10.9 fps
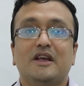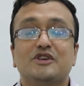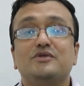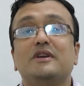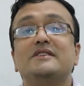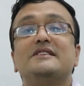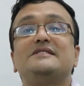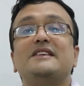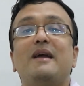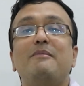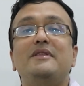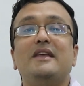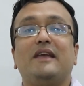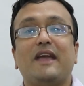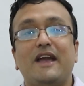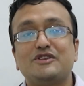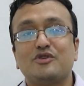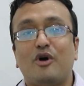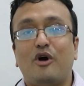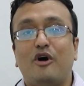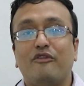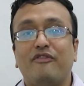So it is the same in the case
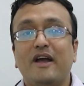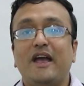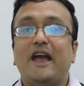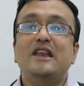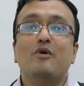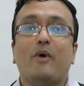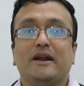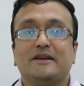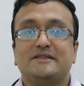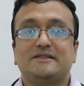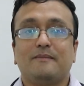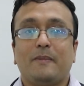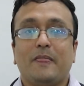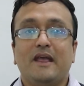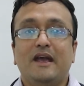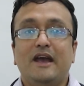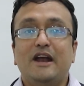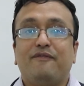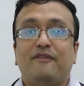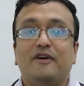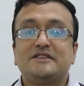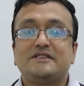of any virus. It
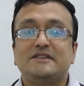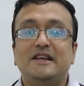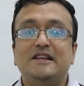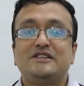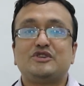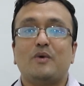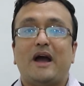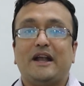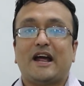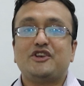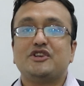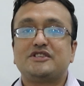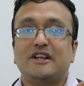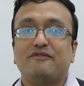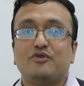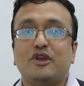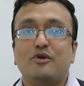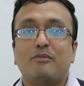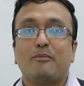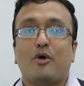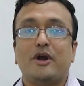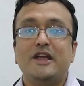first needs to attach itself to the
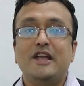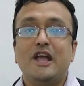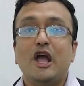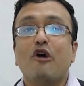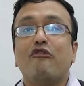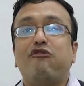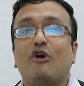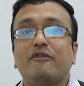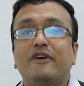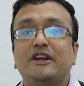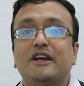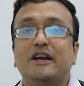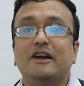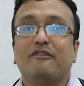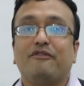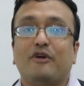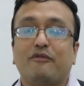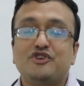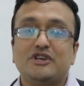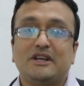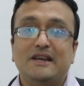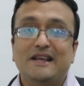human body, for which
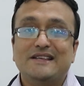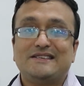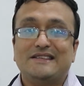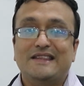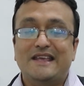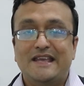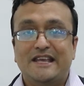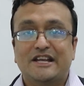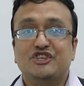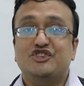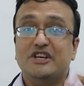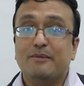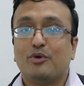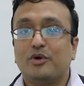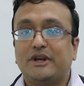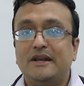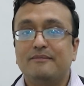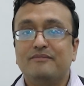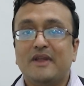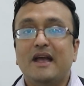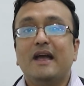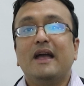it needs the G protein,
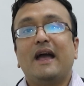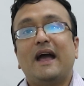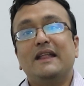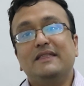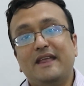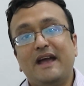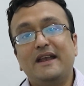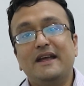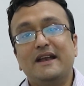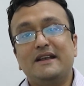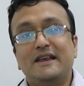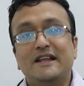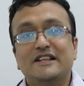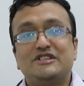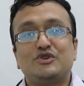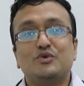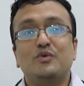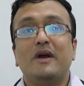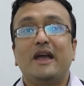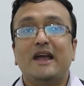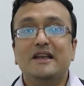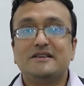and then it needs to
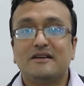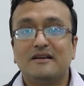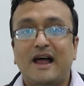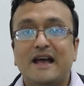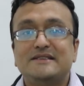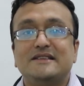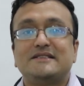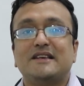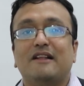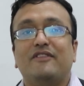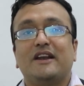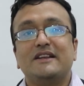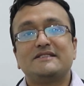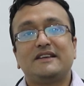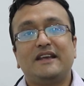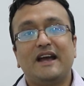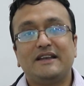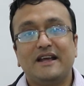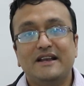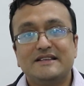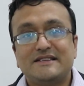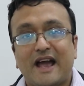internalize itself, that is get
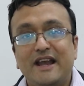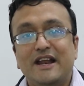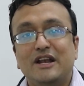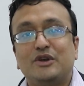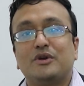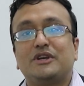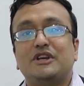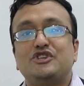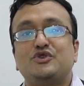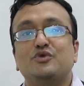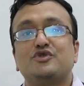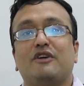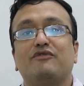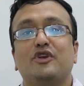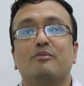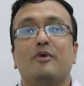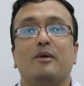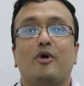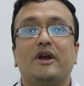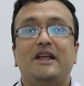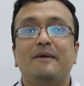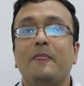inside the tissues of the human
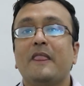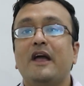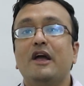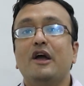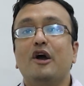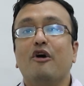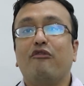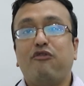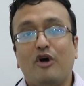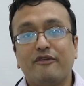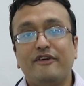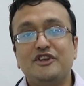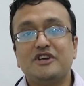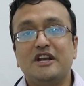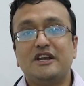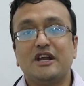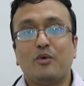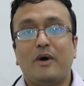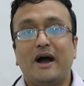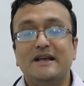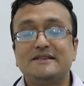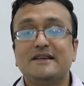body, for which it
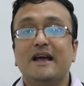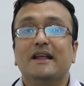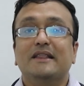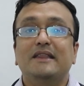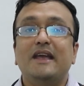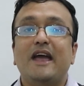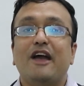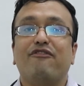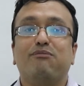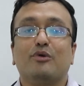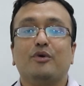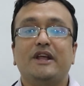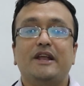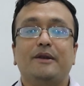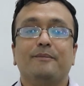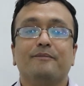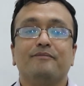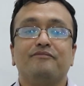requires the F protein.